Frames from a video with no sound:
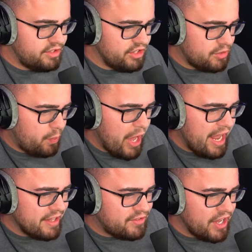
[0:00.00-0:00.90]
Let's just
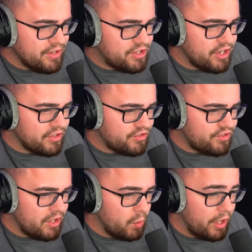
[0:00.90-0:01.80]
pay attention to
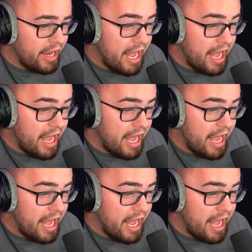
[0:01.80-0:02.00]
see what